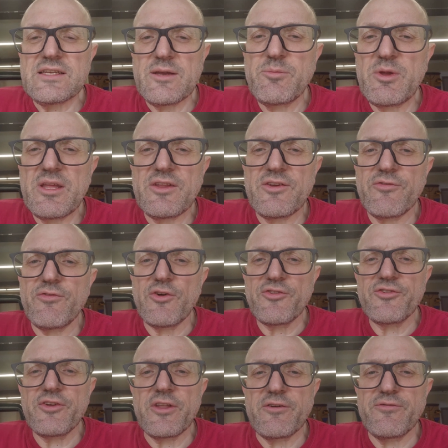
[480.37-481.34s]
I mean a full
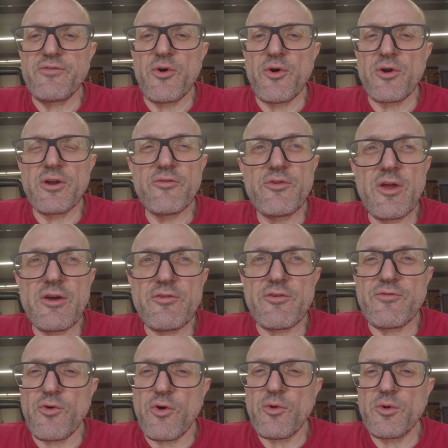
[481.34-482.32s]
set of 4. If you have a
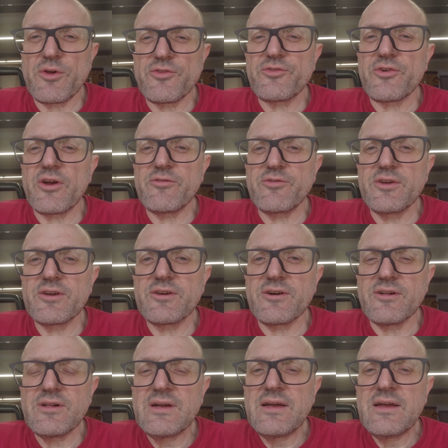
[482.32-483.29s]
4-wheel drive
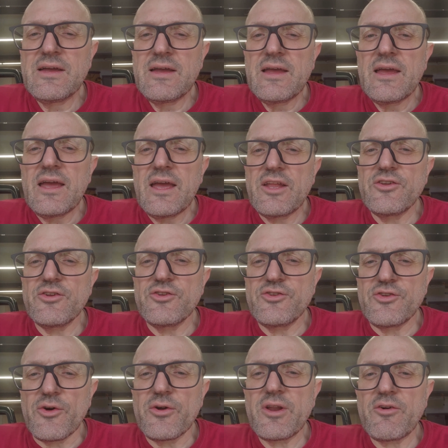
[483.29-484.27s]
vehicle and you
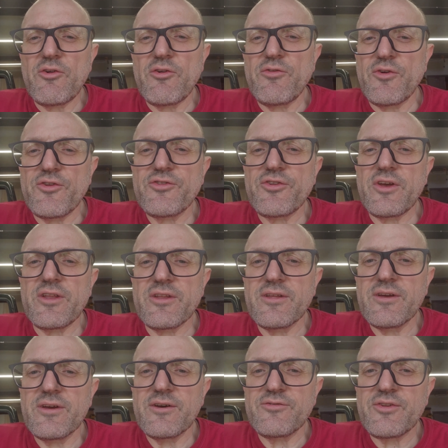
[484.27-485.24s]
don't have a full set
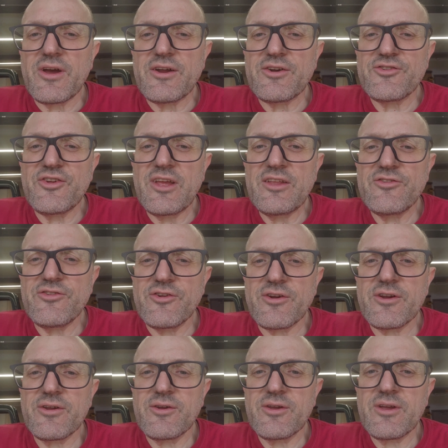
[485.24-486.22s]
of tire chains, you're